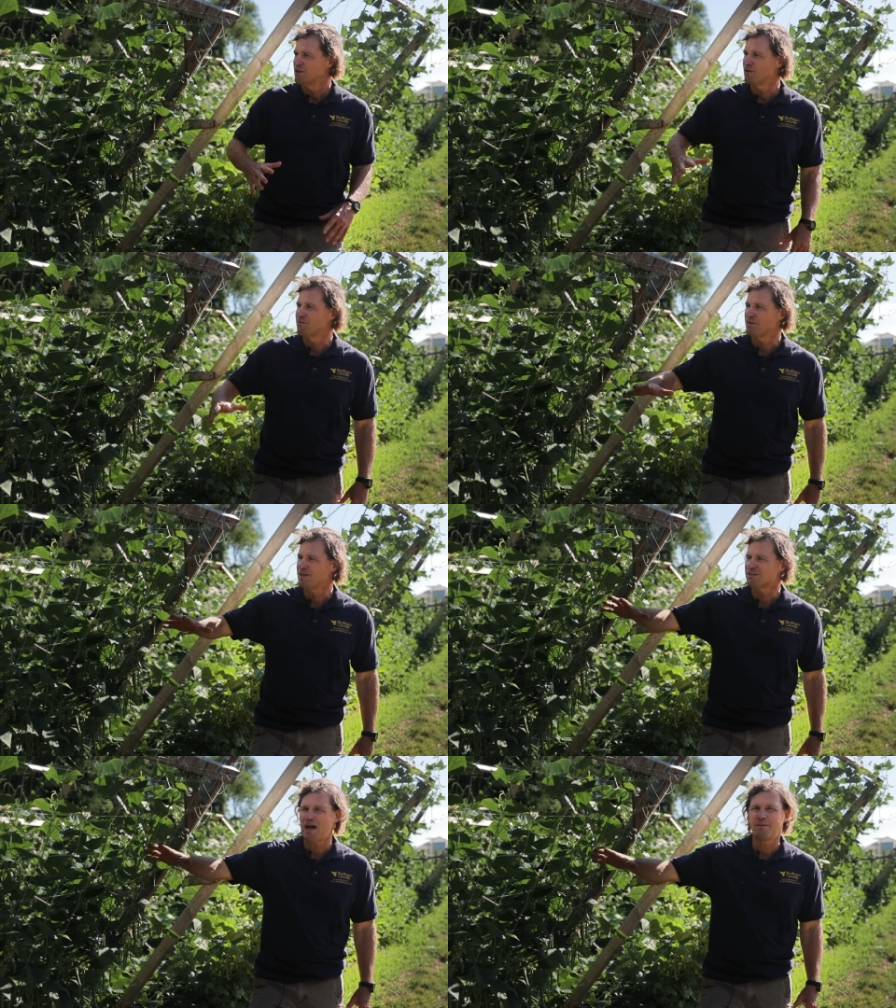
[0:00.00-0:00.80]
So for
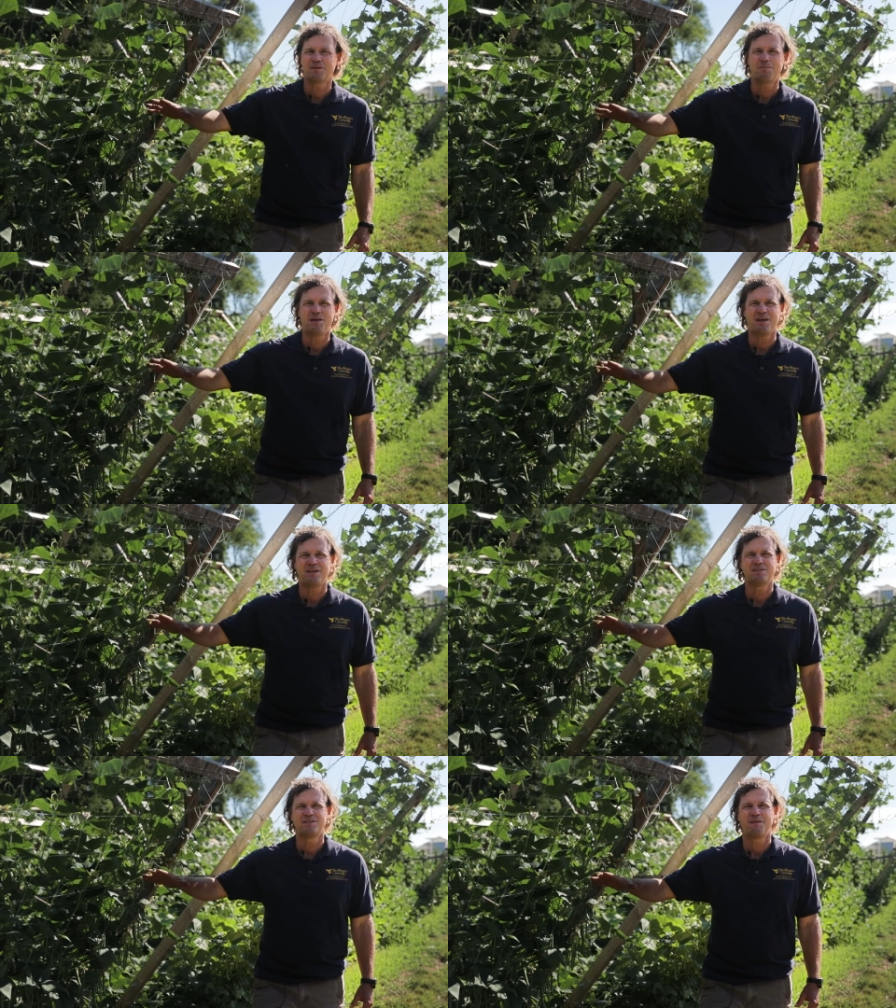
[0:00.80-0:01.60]
these types of
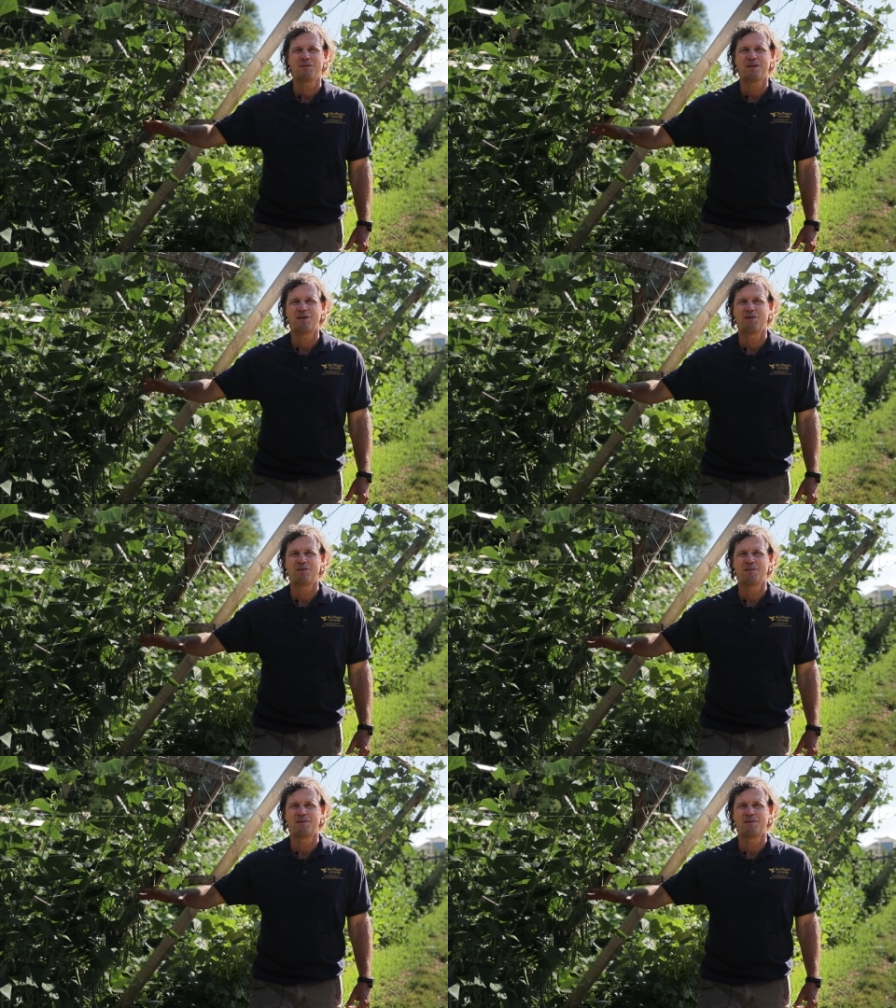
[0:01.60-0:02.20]
beans, you know,